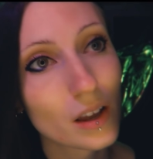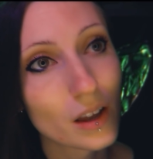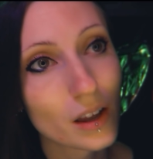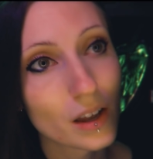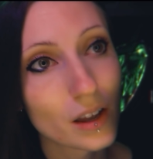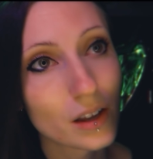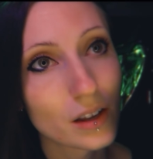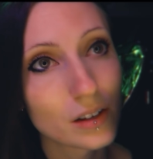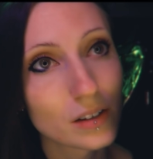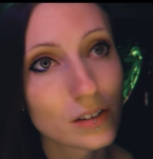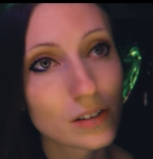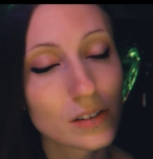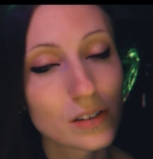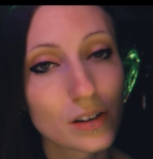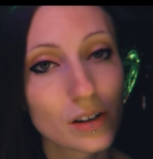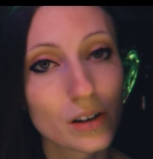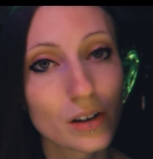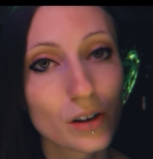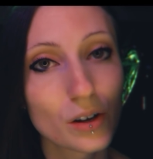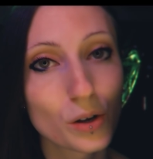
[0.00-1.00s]
and
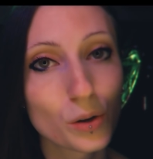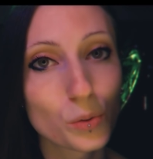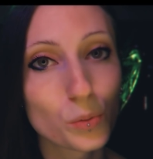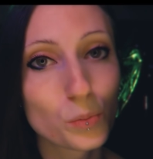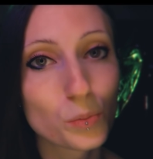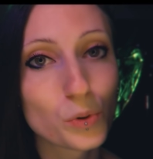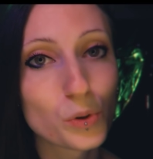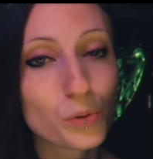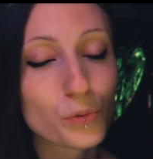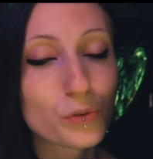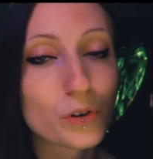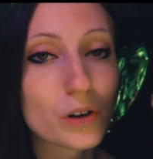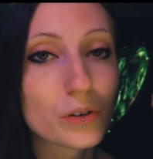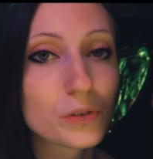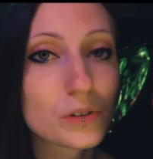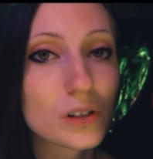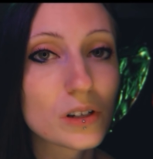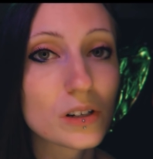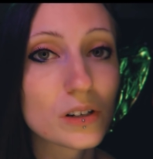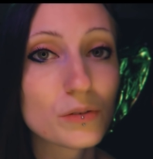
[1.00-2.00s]
I hope you
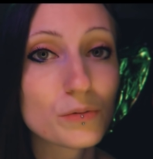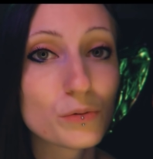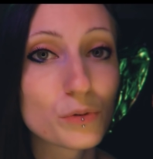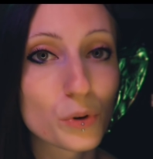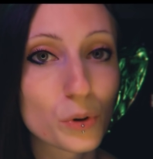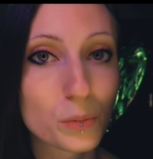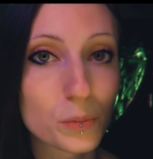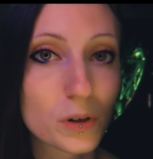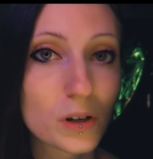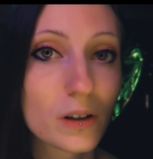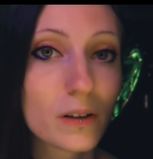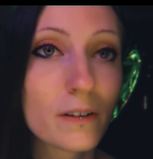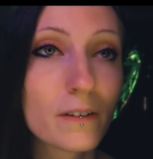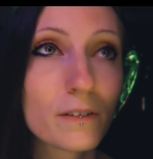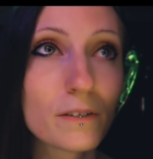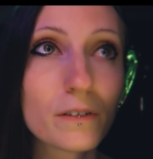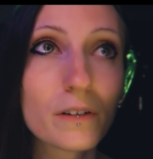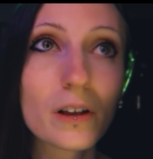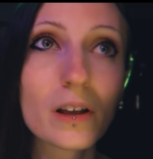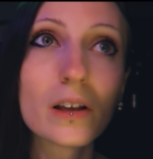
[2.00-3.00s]
found it informative
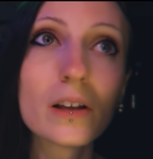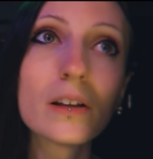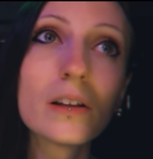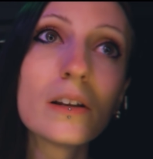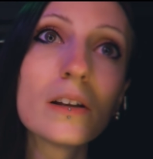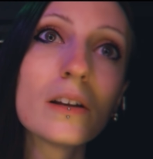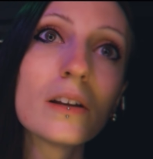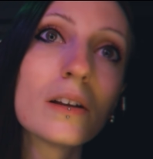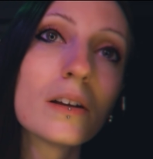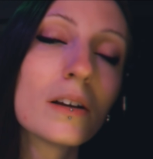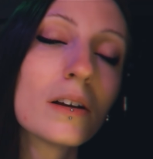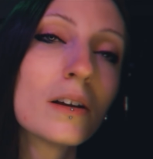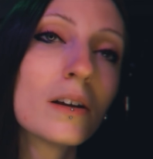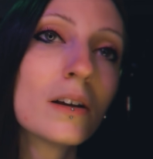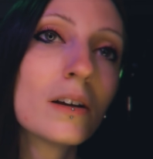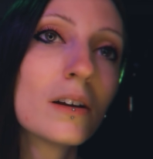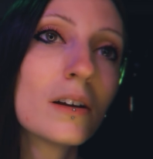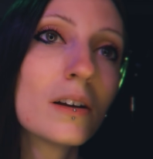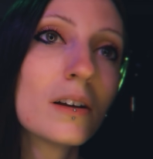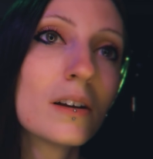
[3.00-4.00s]
and
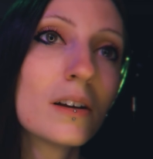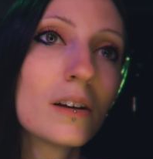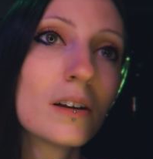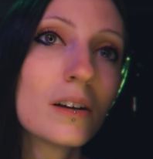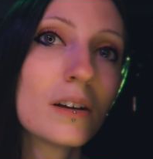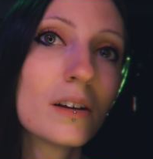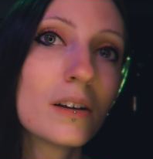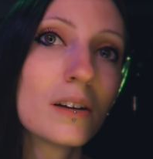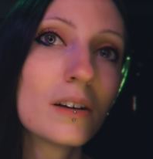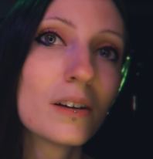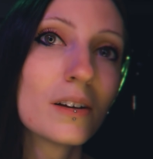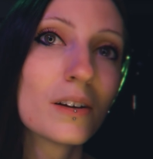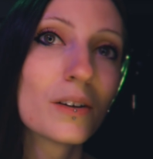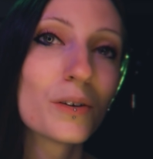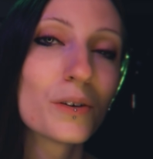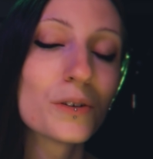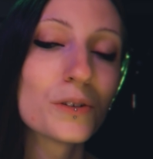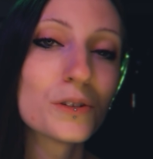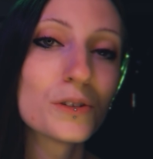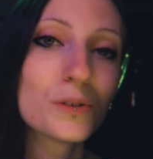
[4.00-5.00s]

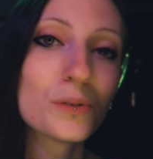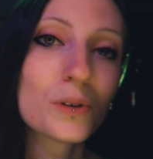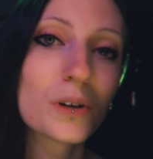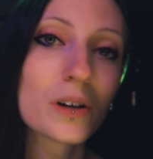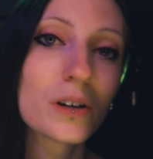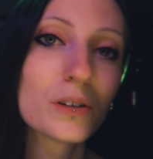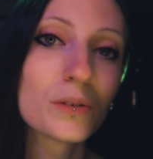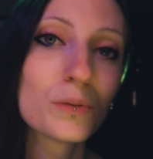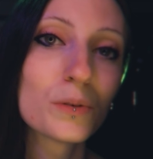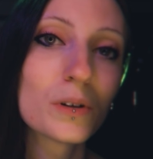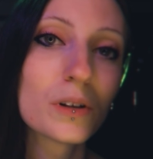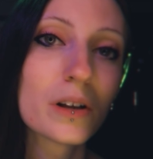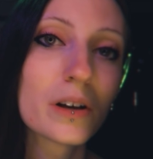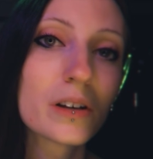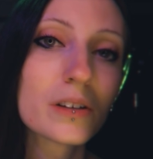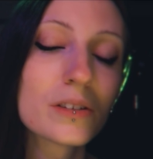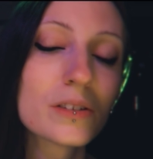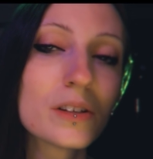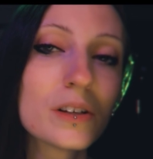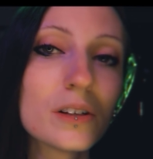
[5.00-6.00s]
also kind of
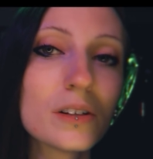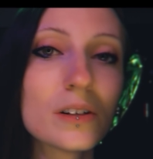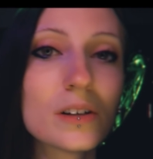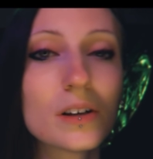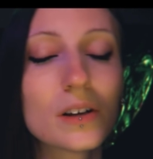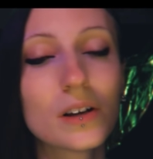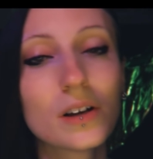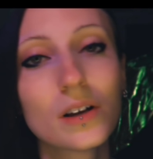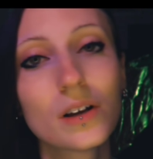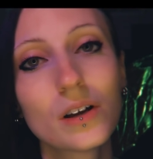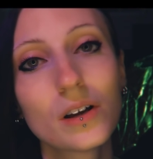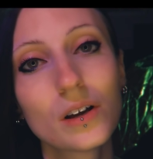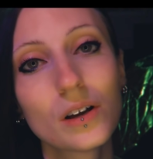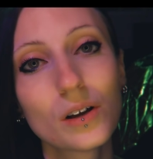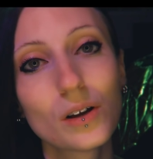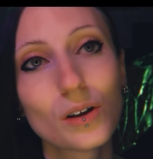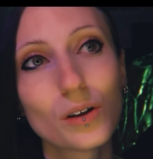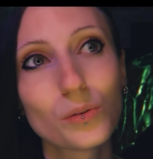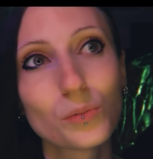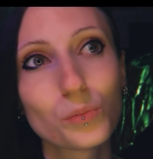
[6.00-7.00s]
relaxing,
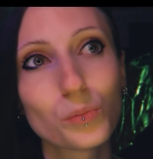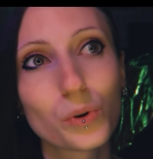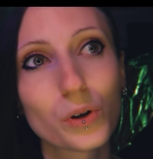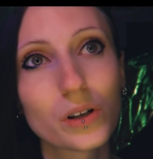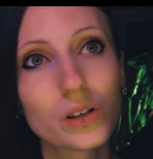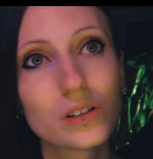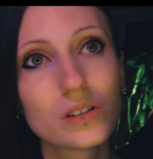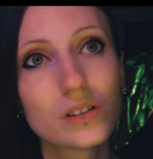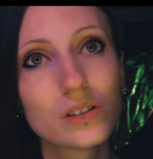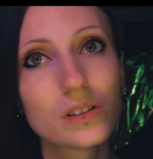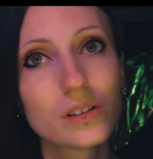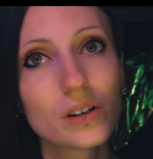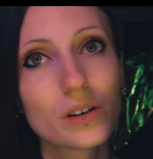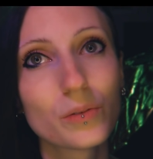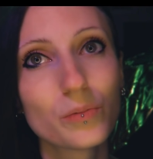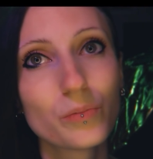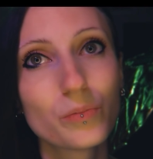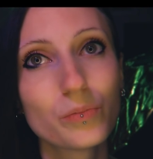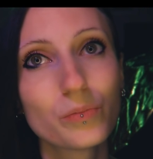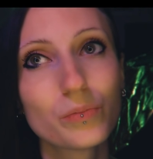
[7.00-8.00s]
but
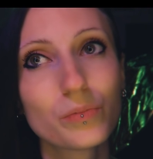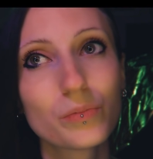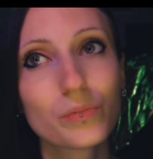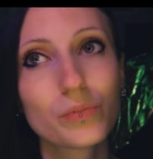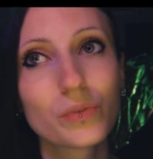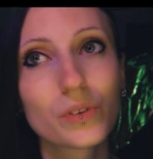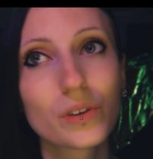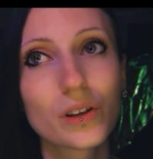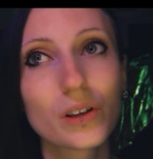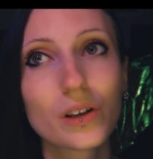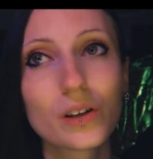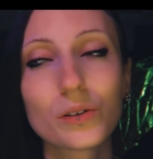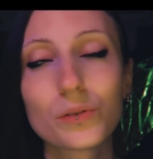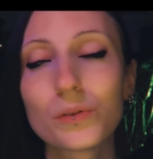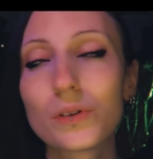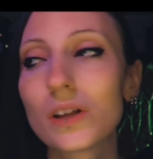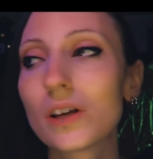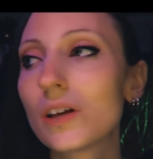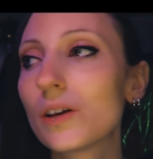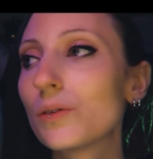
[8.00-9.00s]
I
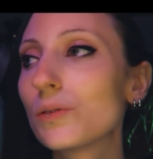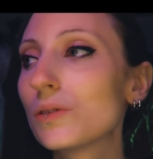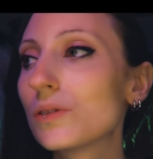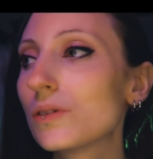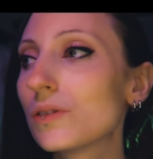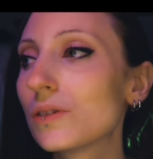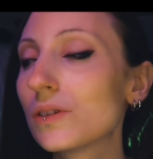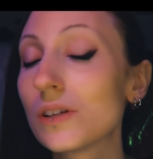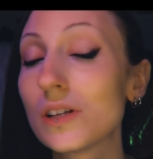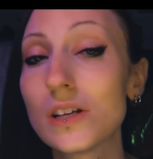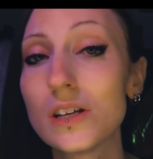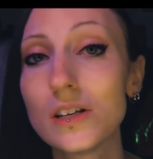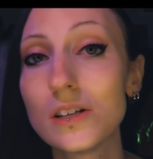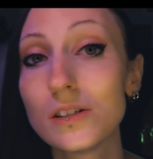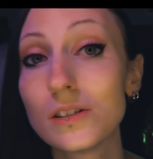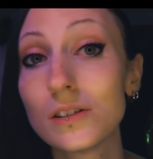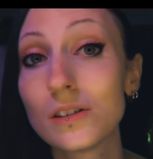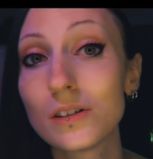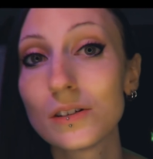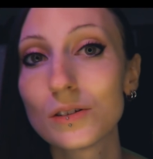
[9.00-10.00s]
don't think it's
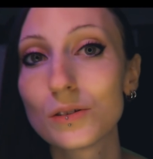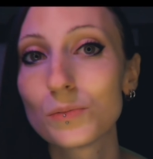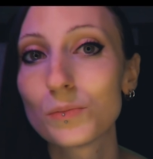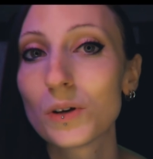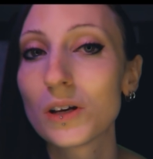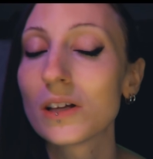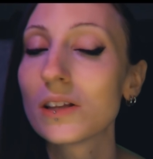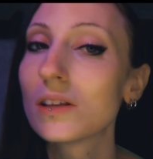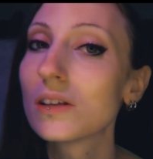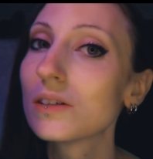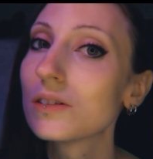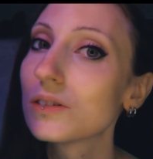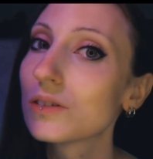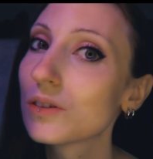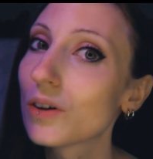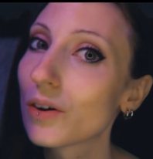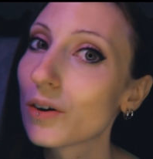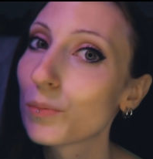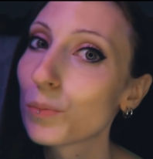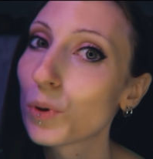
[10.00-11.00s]
easy to make this
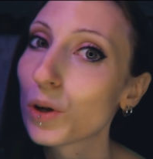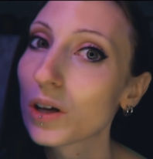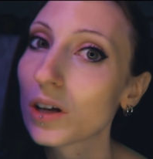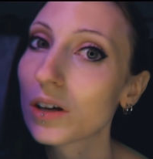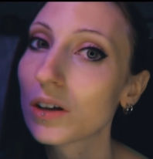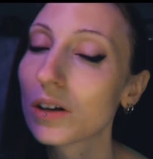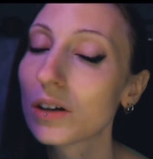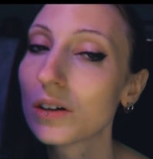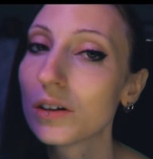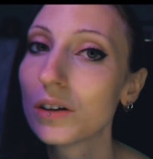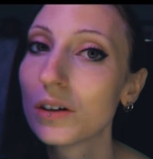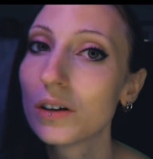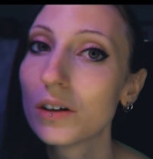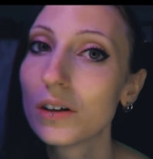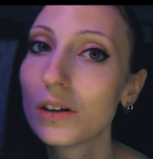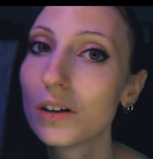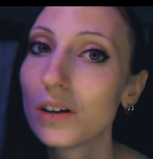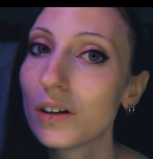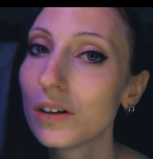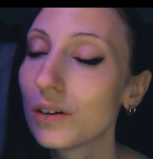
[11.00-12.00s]
topic
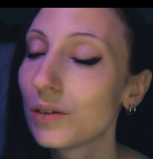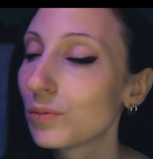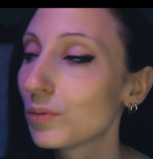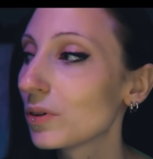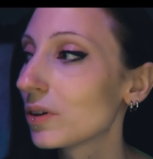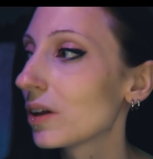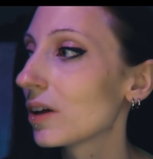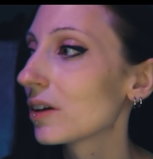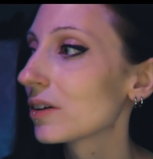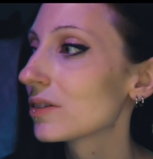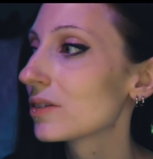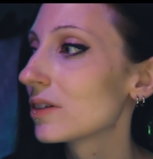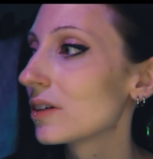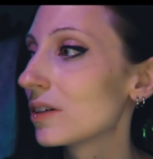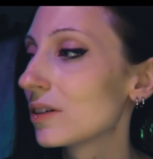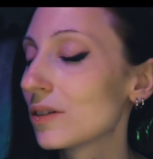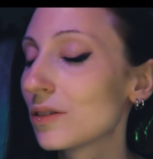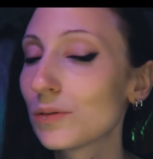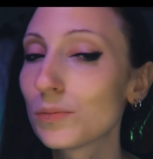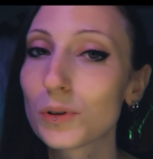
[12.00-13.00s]

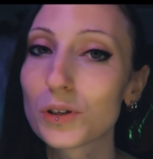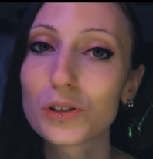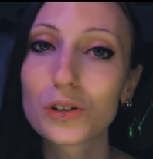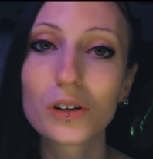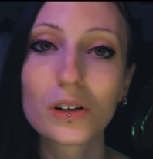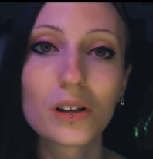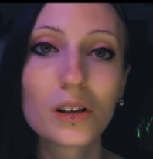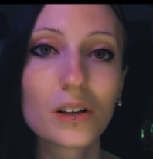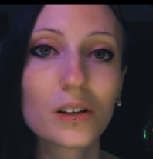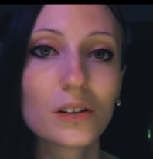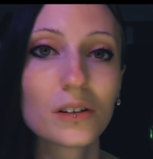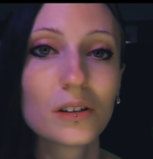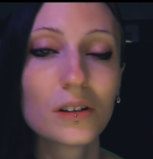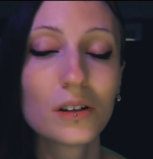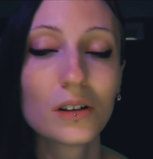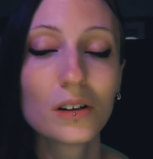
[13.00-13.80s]
relaxing, especially